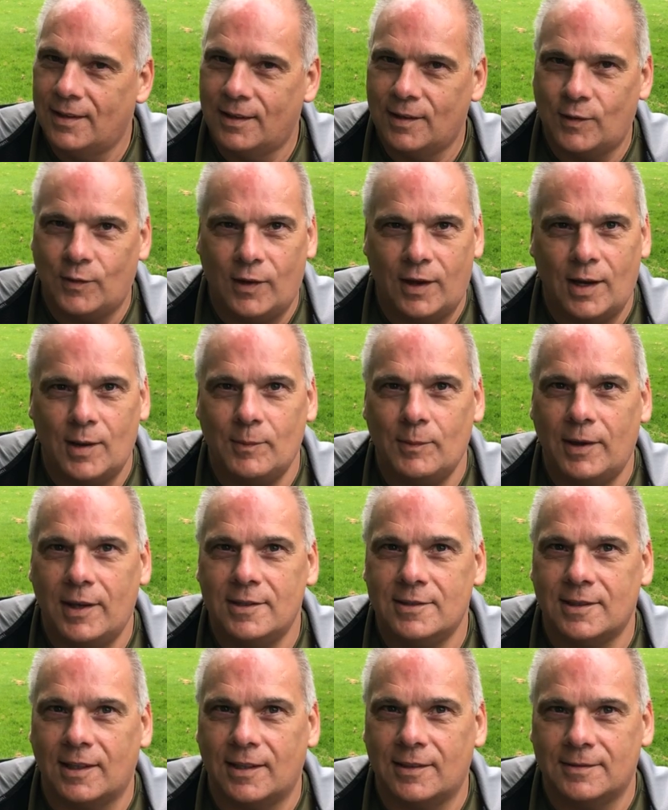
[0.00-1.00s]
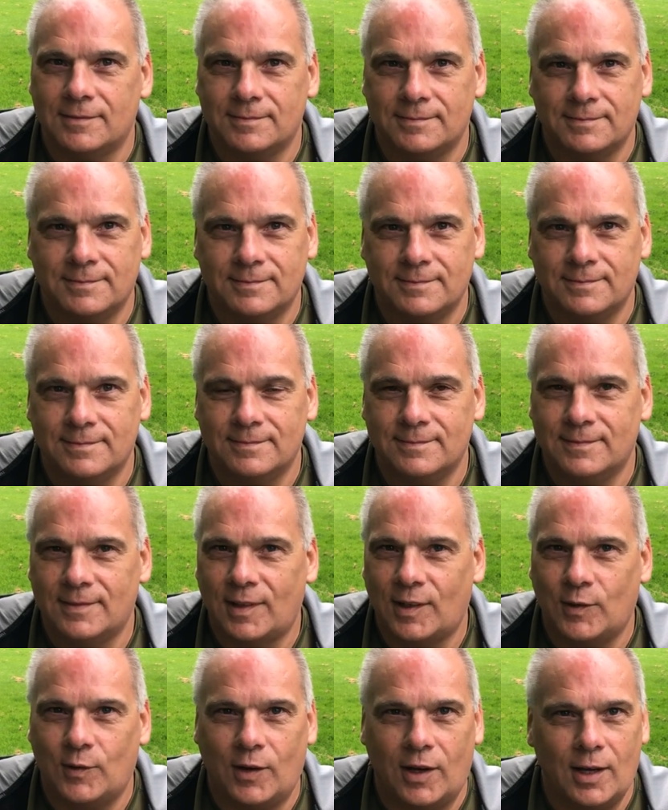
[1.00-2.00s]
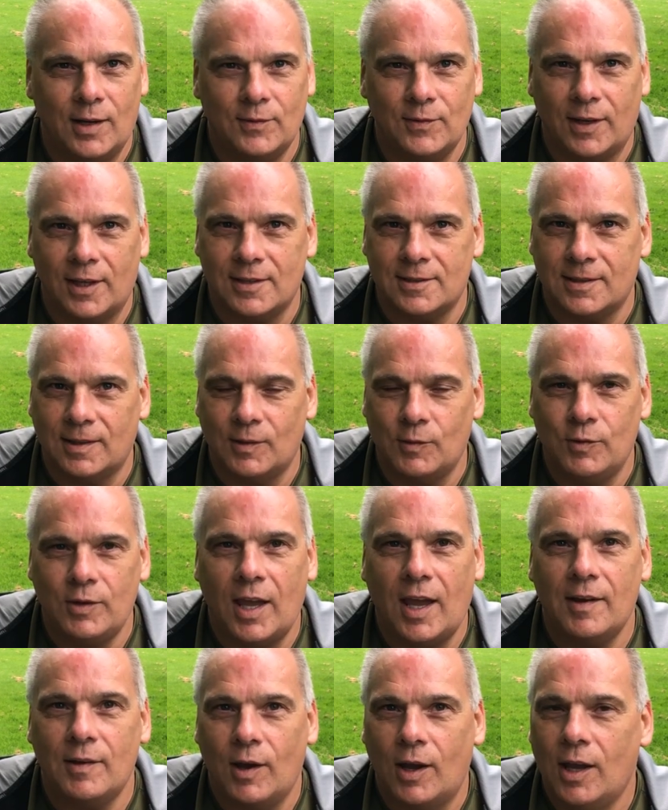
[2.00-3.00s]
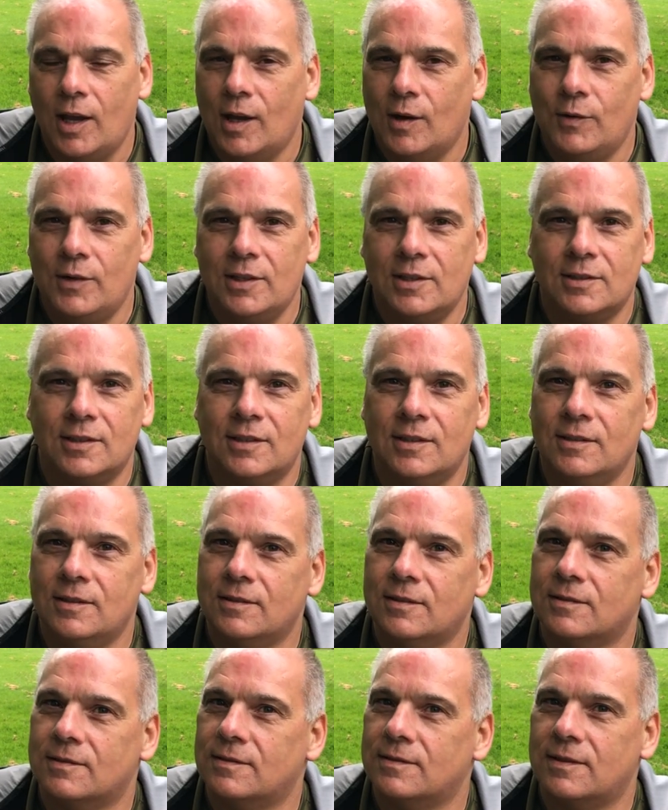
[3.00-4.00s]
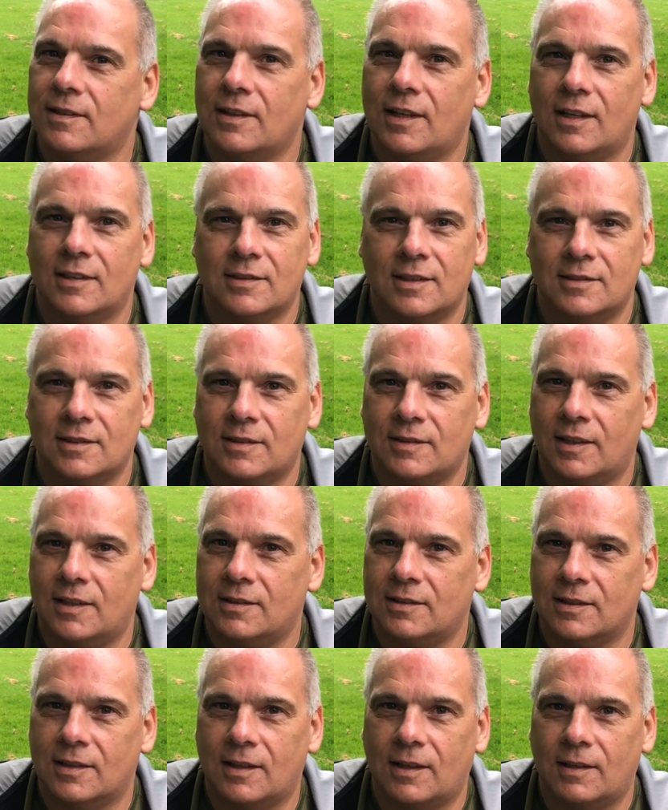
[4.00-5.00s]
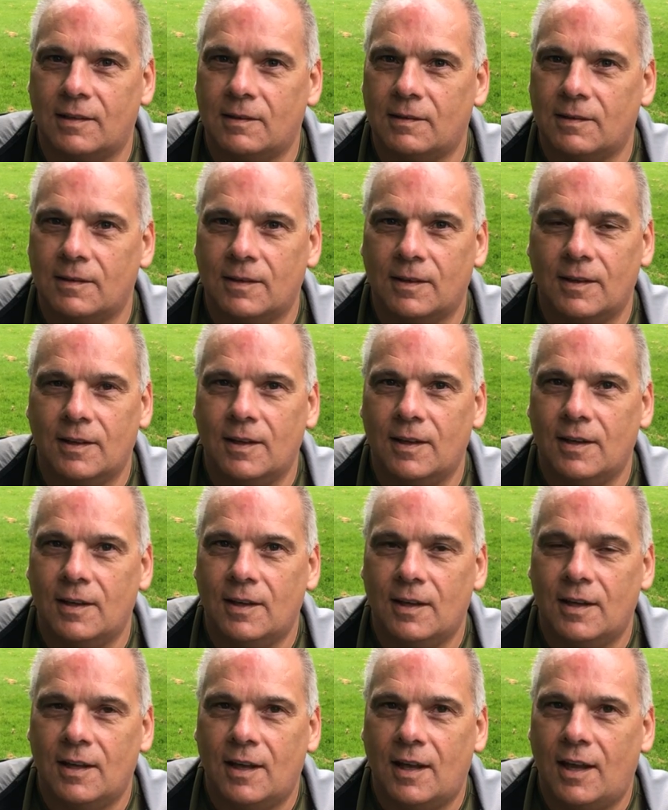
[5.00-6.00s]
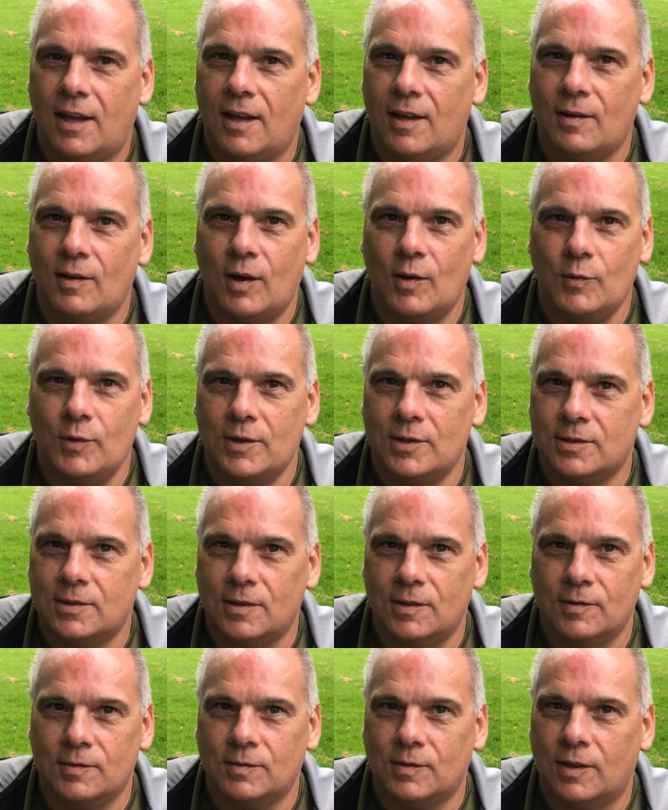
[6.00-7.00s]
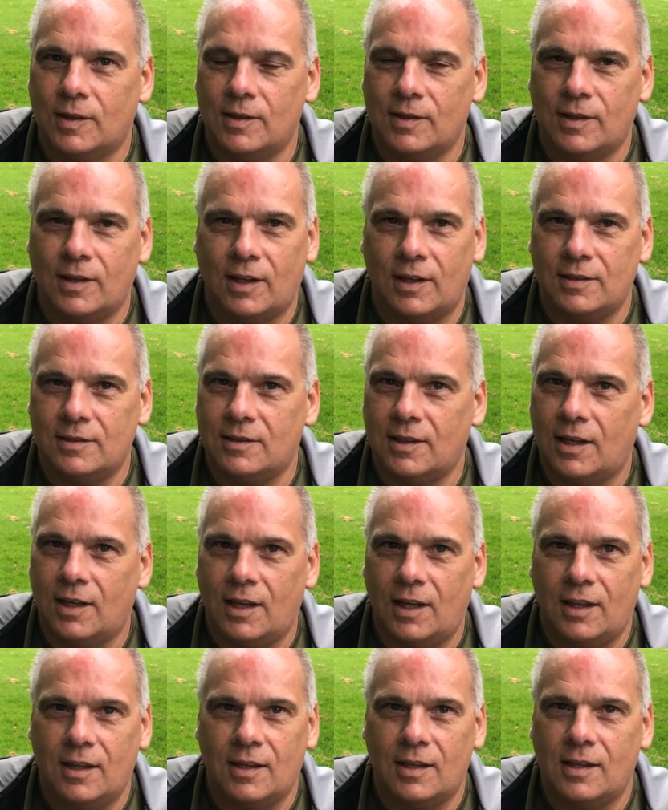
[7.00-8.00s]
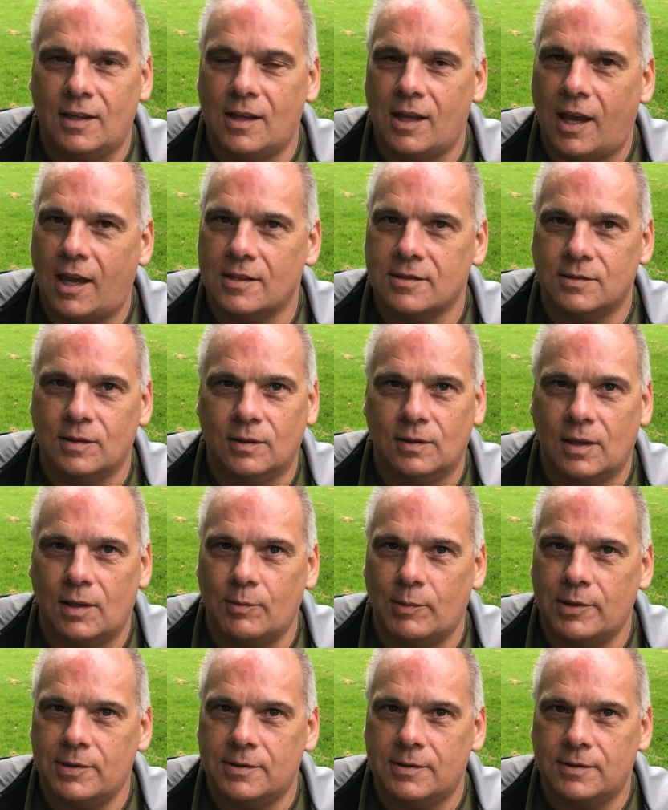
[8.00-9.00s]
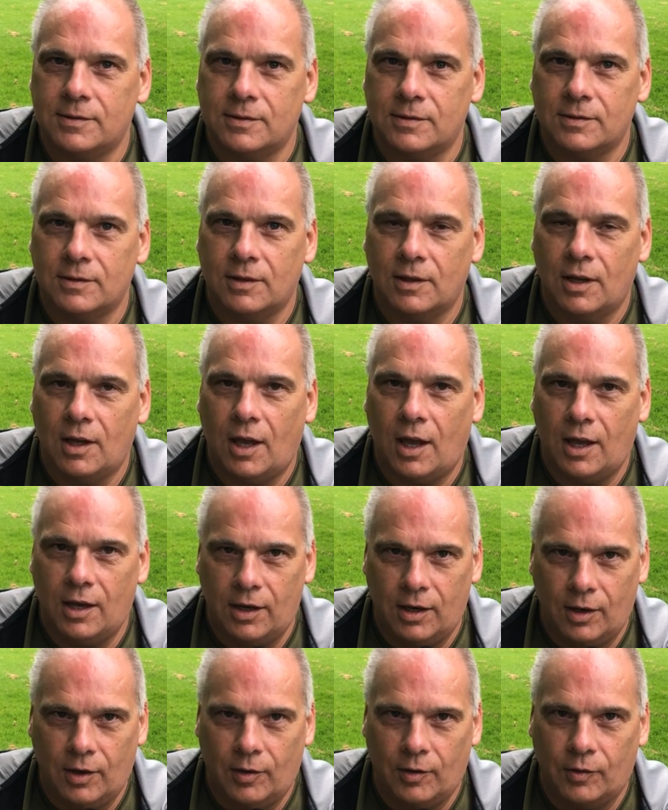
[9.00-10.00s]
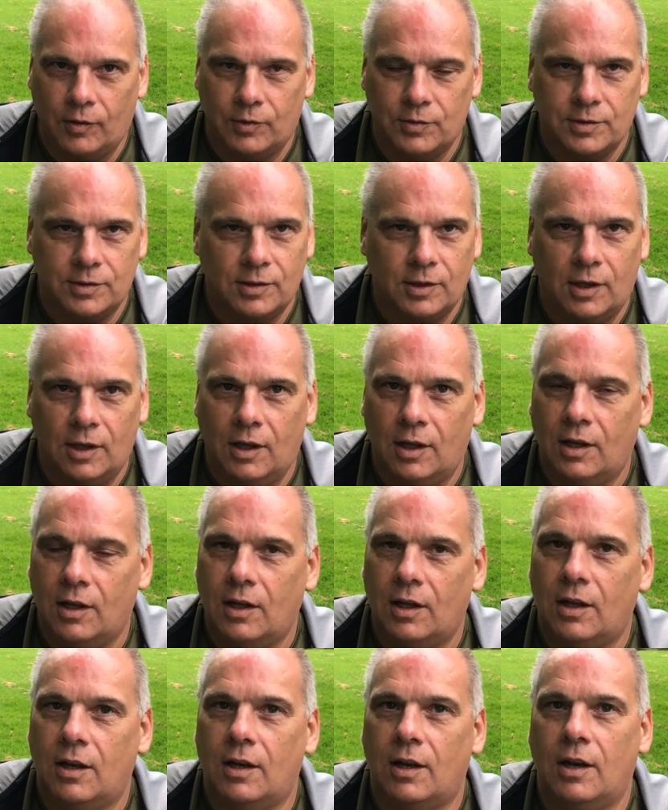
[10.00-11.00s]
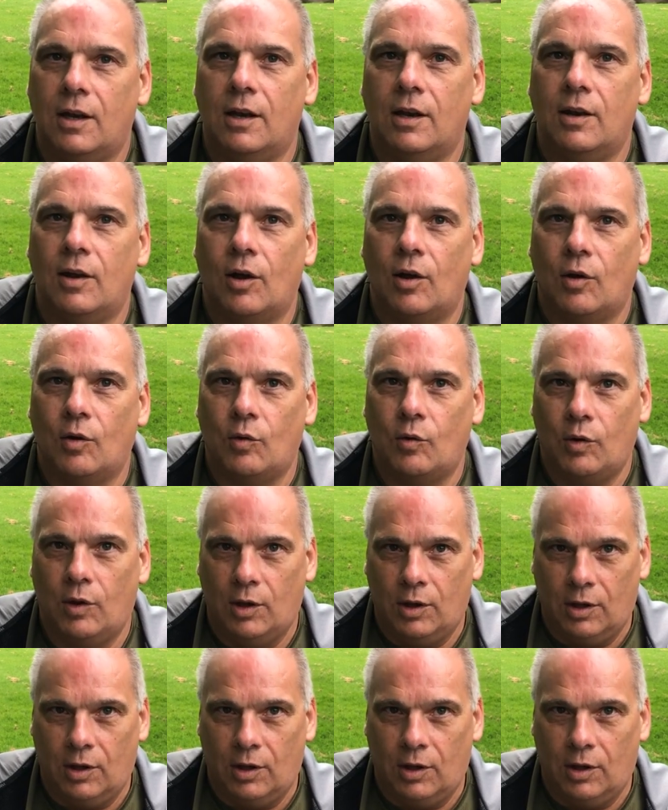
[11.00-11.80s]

Quite amazing. Quite amazing. We serve such a great God. And we serve one that has no limits and knows no